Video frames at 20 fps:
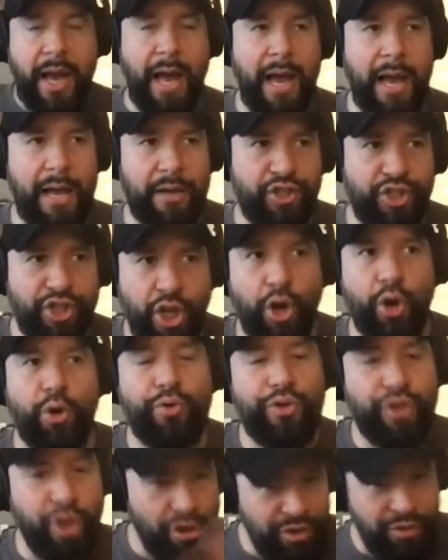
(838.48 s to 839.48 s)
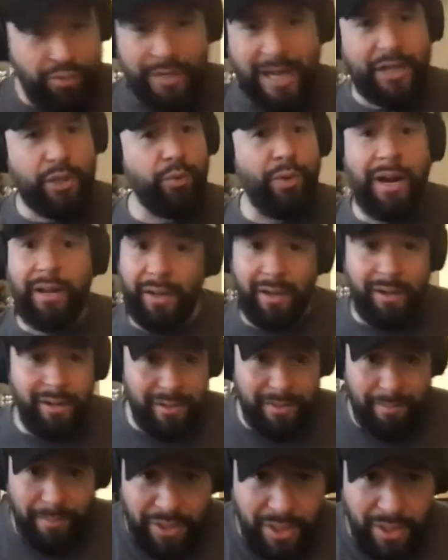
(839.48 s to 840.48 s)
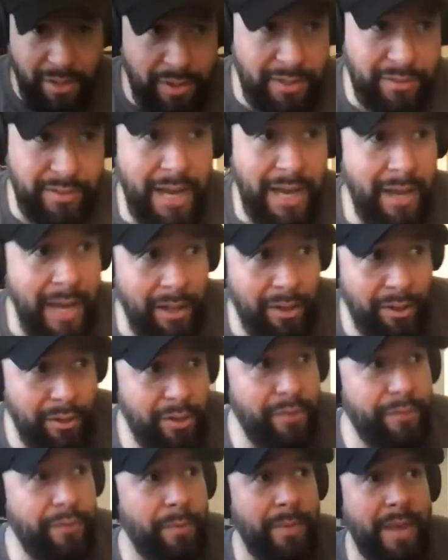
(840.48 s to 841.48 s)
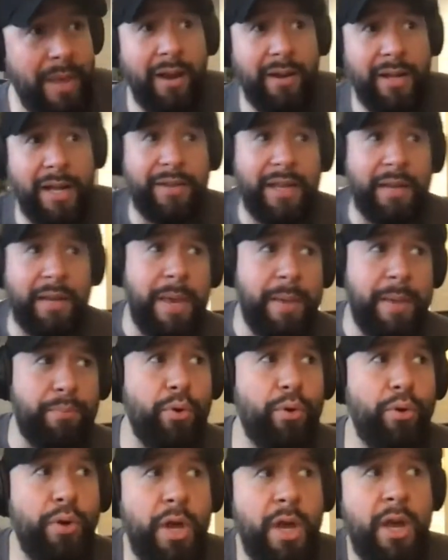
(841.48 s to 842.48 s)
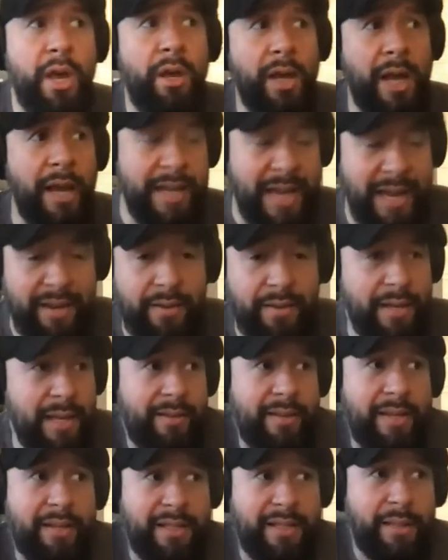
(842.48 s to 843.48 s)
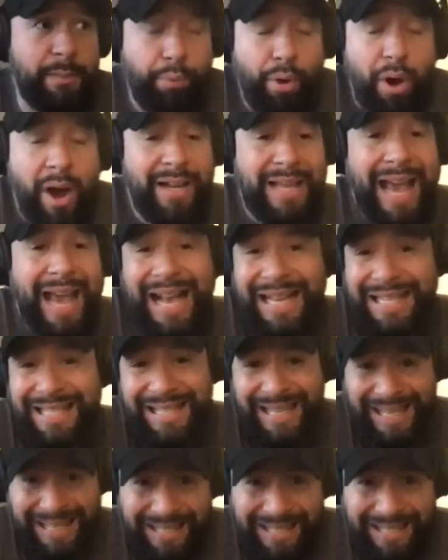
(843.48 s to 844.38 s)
So that's where I learned. I learned from that. And I think people, again, this is broadcasting